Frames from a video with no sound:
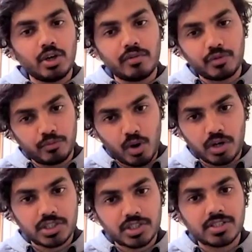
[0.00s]
Then you have to
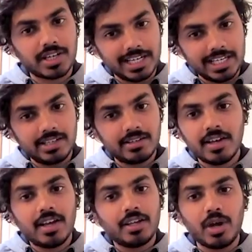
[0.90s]
wash, clean.
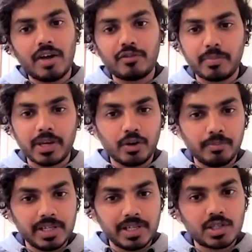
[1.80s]
You have to pay
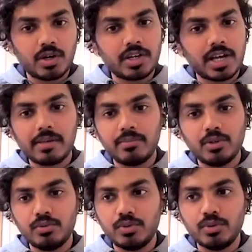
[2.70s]
your bills on time.
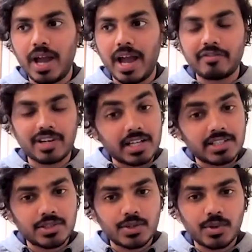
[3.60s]
You have
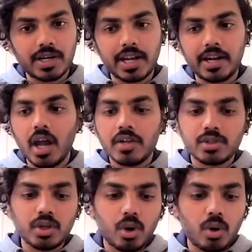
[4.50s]
classes to attend.
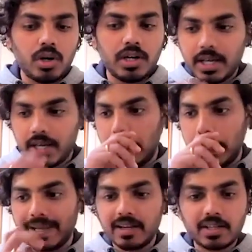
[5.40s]
So the whole
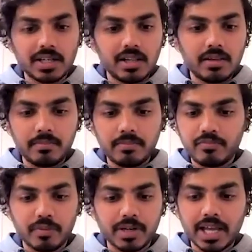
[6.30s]
day, till
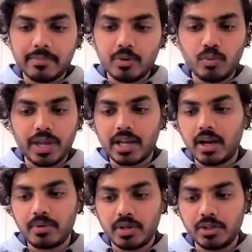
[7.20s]
from the time you wake
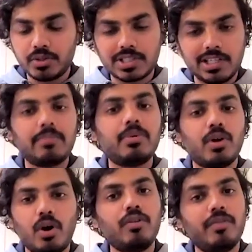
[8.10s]
up till you sleep, you're